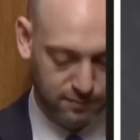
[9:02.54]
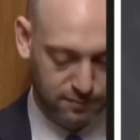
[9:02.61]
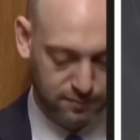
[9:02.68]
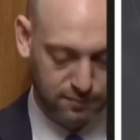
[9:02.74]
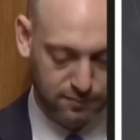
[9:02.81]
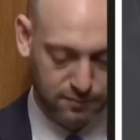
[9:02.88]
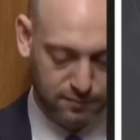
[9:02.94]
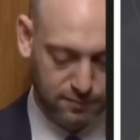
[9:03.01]

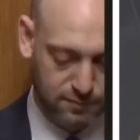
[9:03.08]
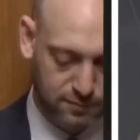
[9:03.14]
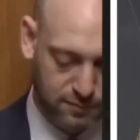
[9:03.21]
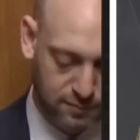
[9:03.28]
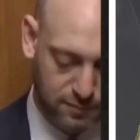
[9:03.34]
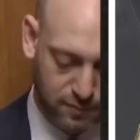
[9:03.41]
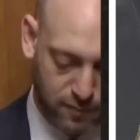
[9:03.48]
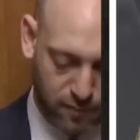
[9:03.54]

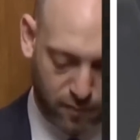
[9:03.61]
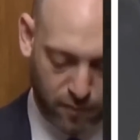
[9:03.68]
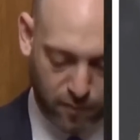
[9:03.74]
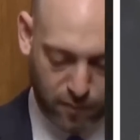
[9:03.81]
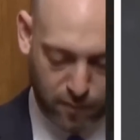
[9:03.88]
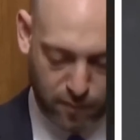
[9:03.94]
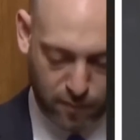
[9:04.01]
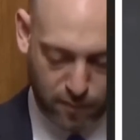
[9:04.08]

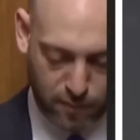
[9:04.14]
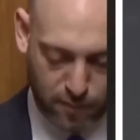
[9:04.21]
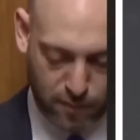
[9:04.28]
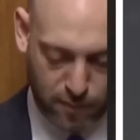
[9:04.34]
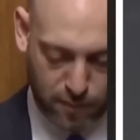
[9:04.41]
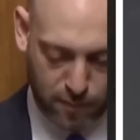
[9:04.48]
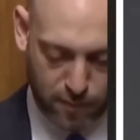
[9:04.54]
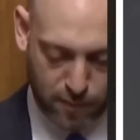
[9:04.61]

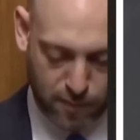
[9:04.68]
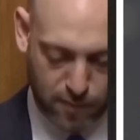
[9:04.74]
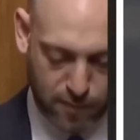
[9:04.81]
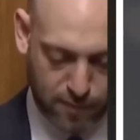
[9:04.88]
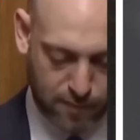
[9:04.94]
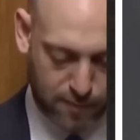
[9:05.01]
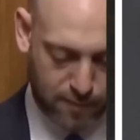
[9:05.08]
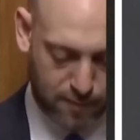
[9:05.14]

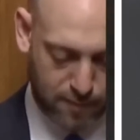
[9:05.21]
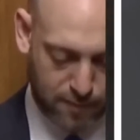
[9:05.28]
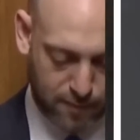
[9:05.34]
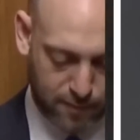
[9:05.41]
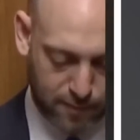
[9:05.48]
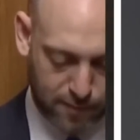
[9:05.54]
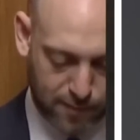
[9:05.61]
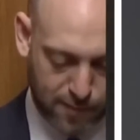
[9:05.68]

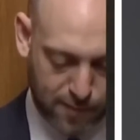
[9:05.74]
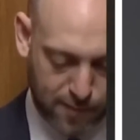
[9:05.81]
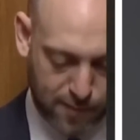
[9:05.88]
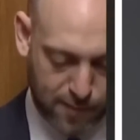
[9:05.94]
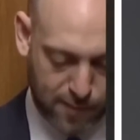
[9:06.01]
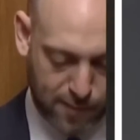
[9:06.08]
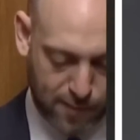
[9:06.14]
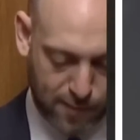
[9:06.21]

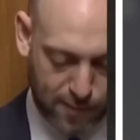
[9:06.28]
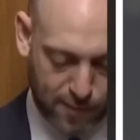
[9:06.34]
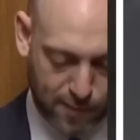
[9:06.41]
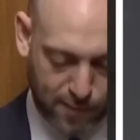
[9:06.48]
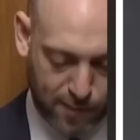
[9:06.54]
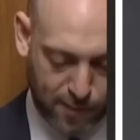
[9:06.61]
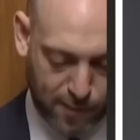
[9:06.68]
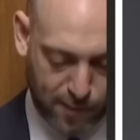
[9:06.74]

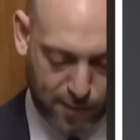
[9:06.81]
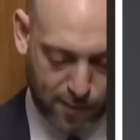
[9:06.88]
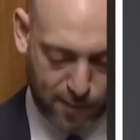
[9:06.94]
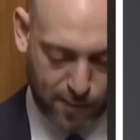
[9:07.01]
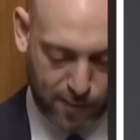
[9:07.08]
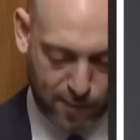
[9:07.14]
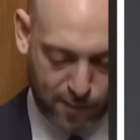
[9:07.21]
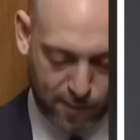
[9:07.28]

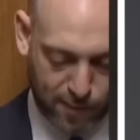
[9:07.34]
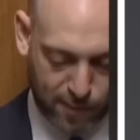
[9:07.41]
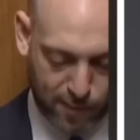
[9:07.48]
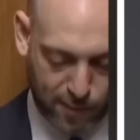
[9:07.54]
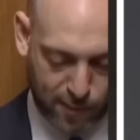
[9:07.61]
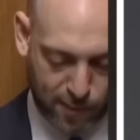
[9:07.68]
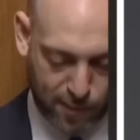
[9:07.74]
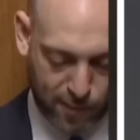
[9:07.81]

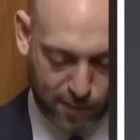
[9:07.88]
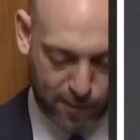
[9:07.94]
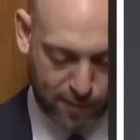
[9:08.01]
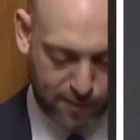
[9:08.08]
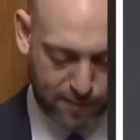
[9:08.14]
[no speech]